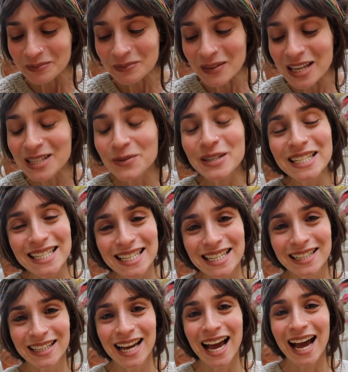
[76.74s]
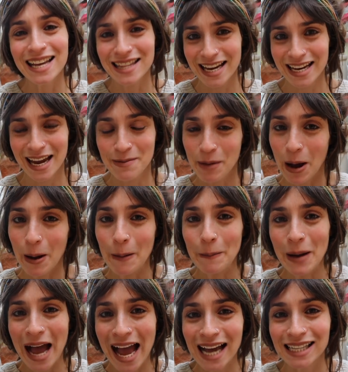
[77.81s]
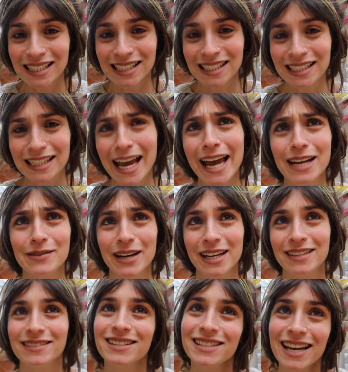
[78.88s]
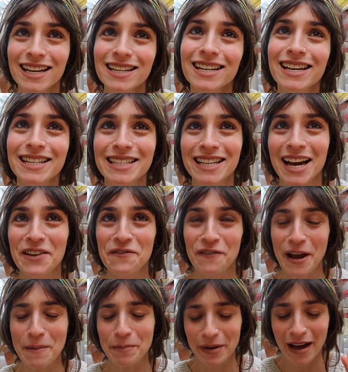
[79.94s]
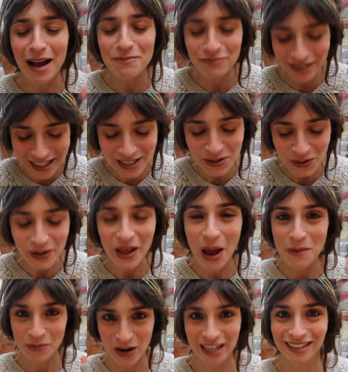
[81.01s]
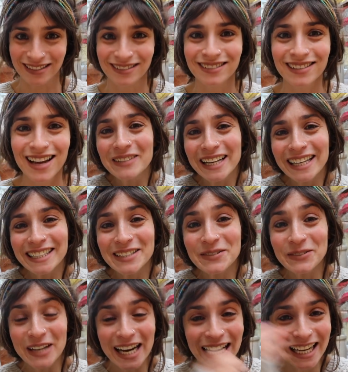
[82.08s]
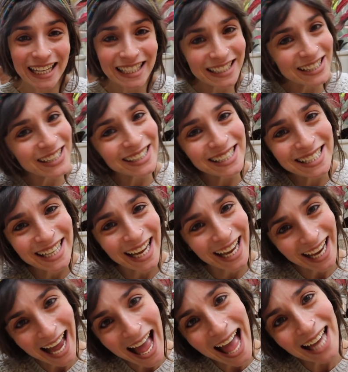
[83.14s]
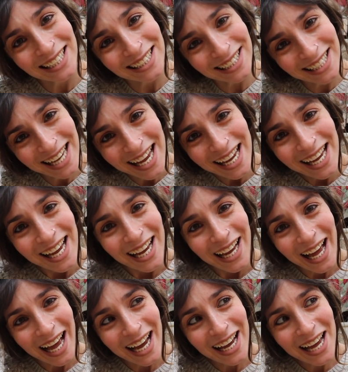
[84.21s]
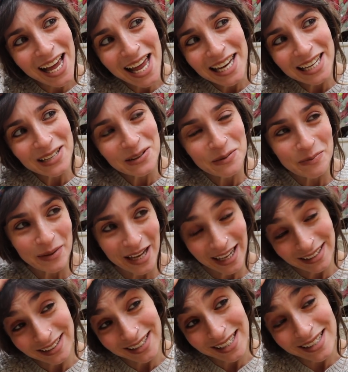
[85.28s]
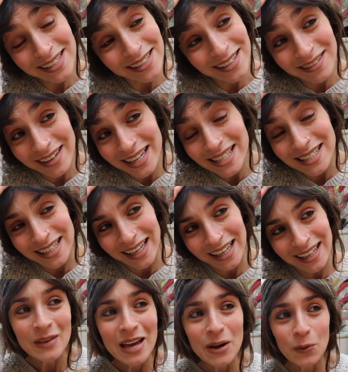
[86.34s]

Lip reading: So I did it and that came up. And anyway, the second line is kind of faint, but I'm pretty sure that I'm pregnant. It's really exciting and a little bit just crazy.